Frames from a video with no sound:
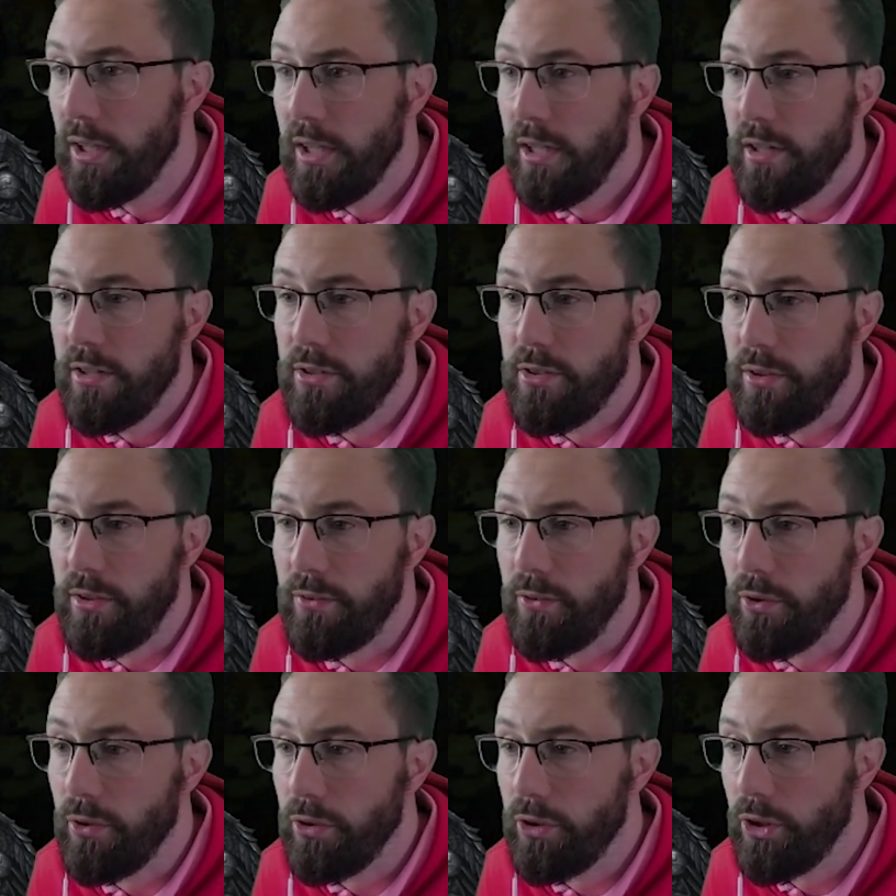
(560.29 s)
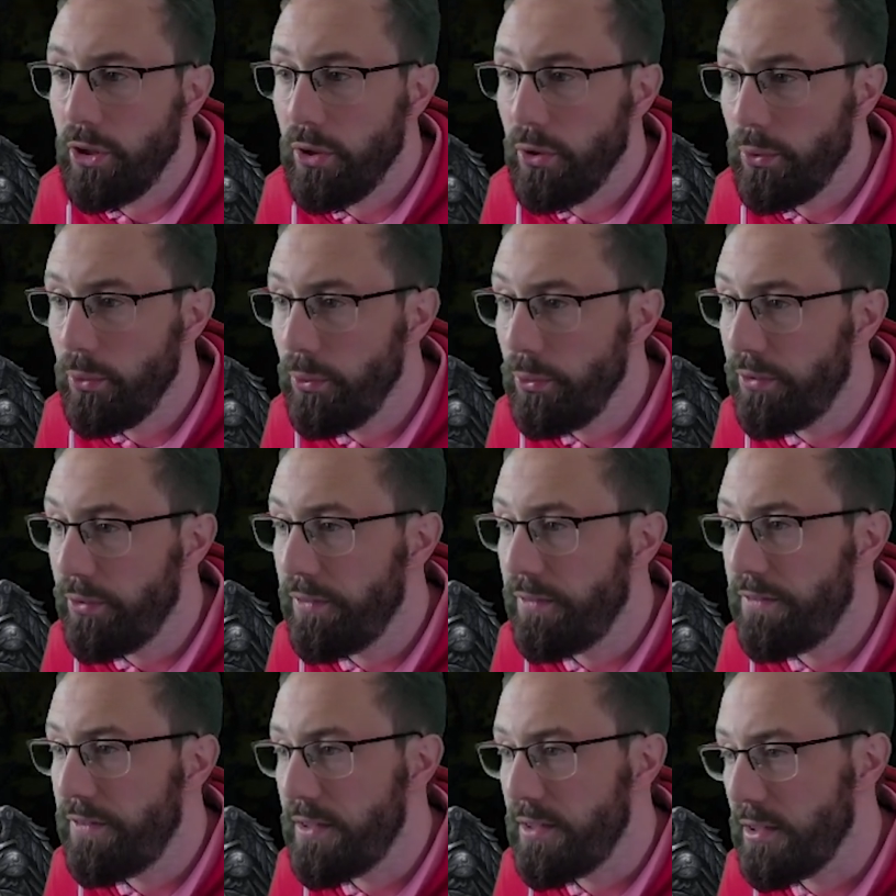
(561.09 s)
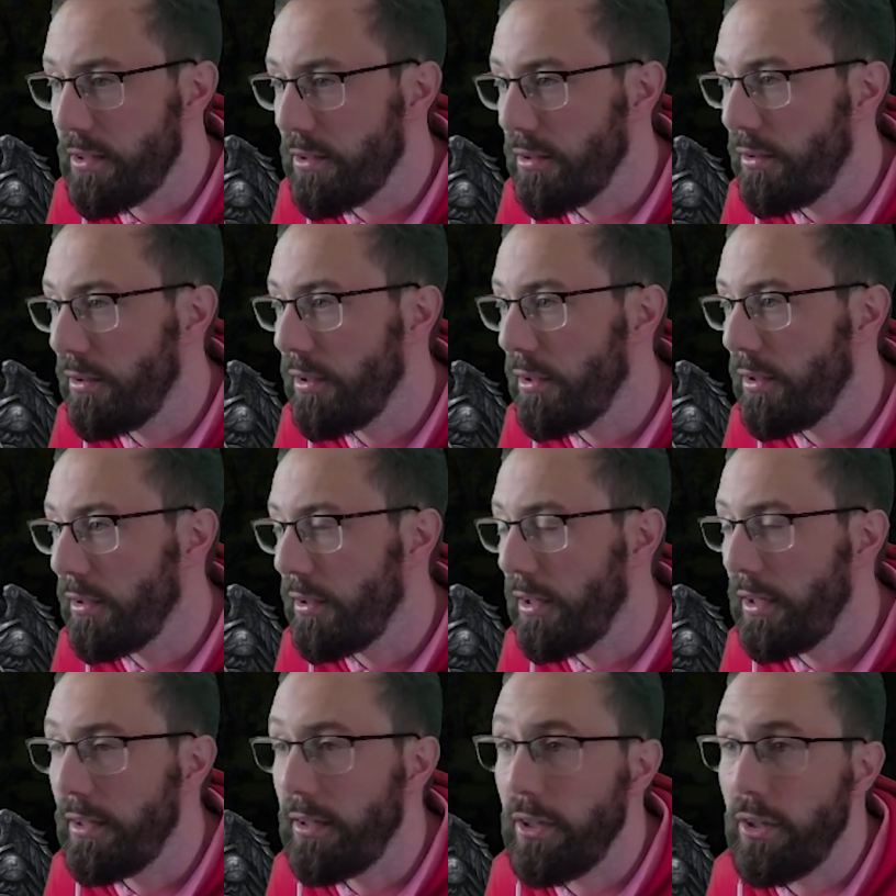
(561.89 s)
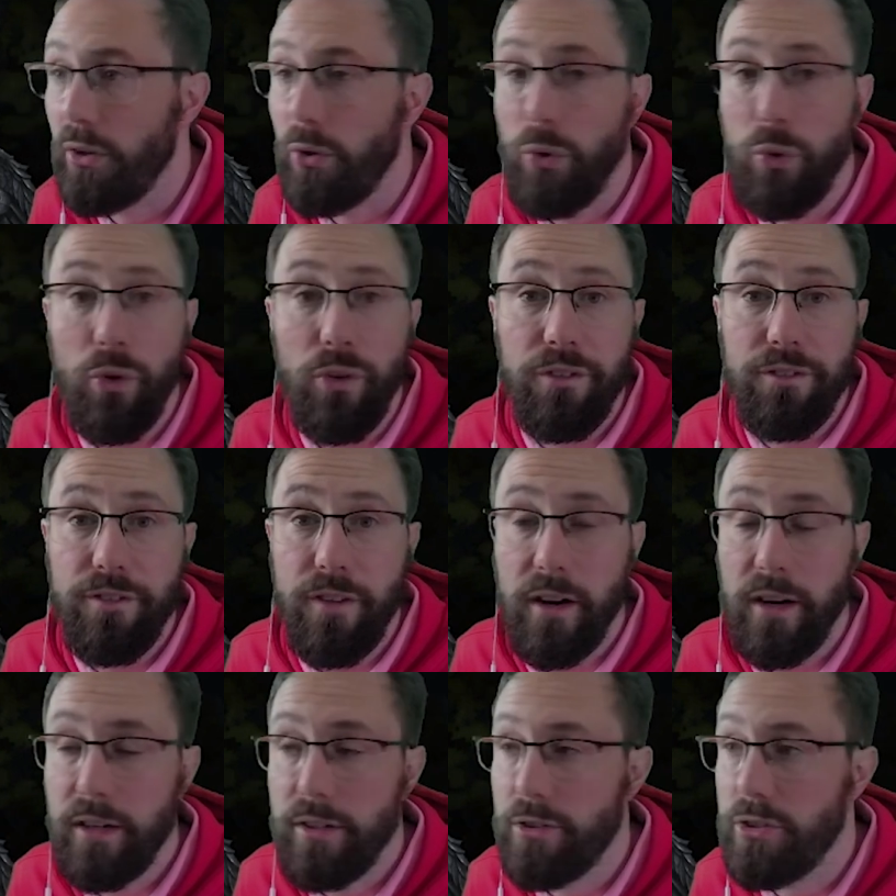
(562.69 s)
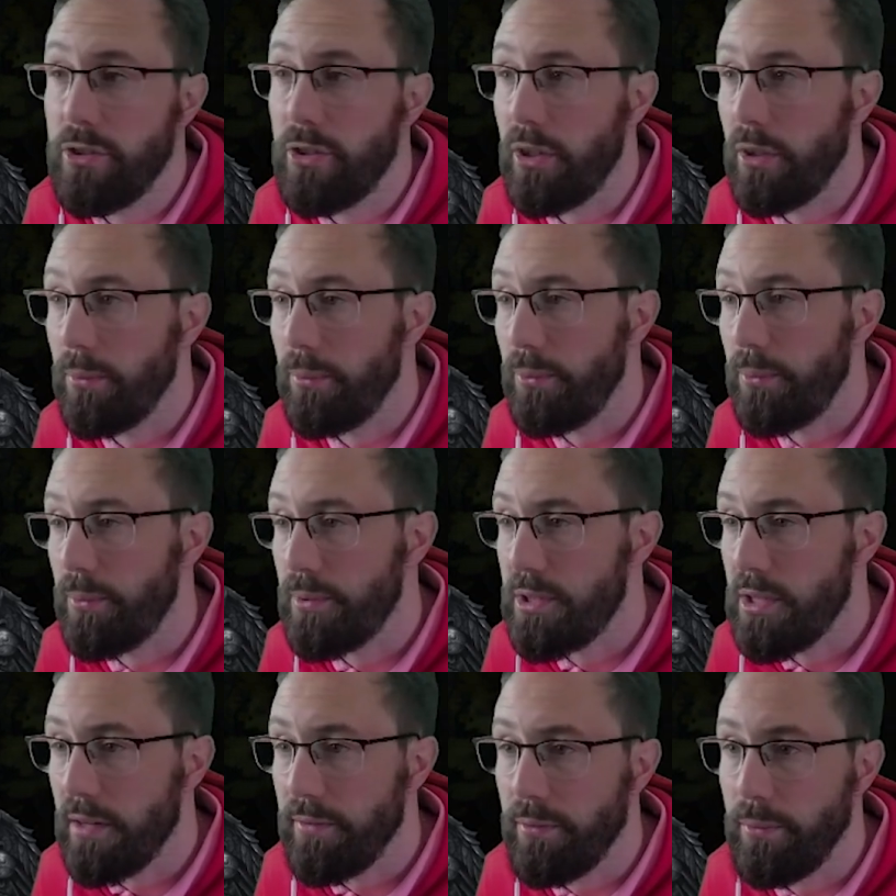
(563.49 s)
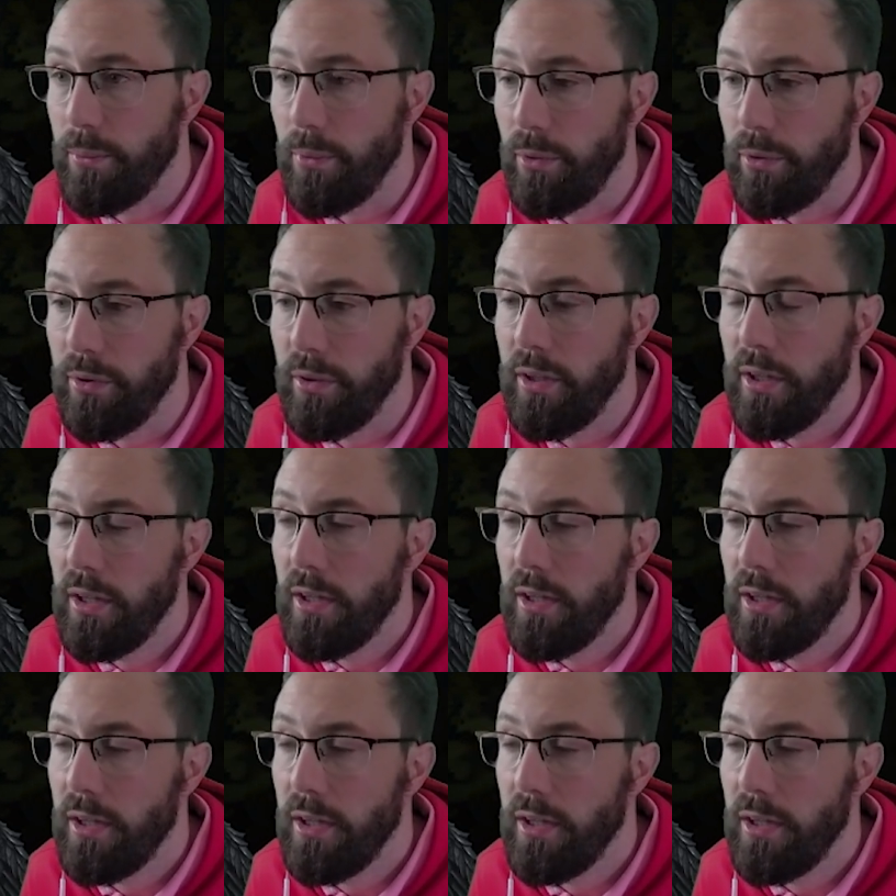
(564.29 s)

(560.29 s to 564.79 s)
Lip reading: So you've got cold, physical, lightning, or fire. Just go with whichever one.